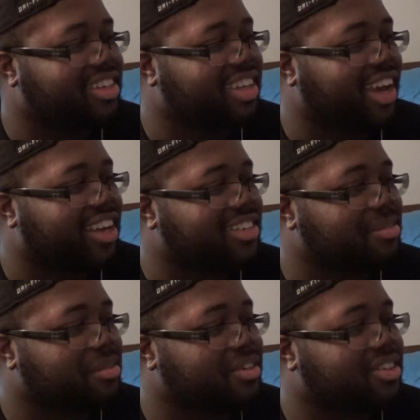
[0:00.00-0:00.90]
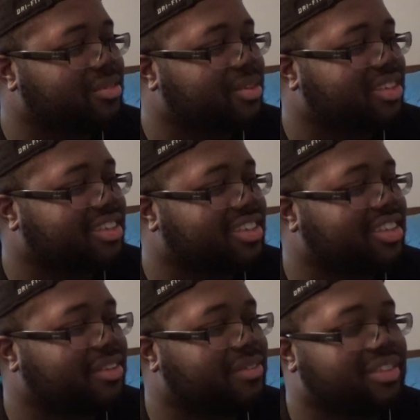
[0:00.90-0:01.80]
kind of some cringeworthy
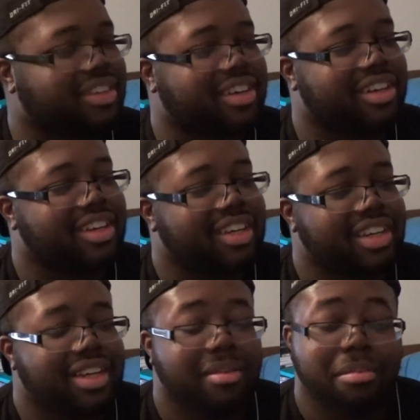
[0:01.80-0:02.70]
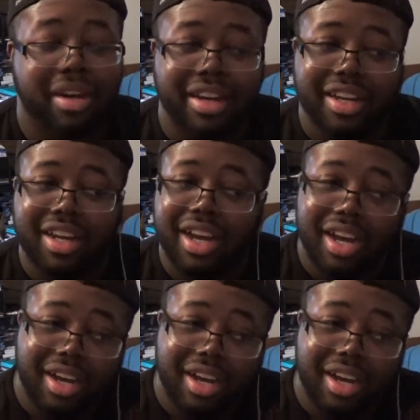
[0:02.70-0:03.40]
stuff in there, but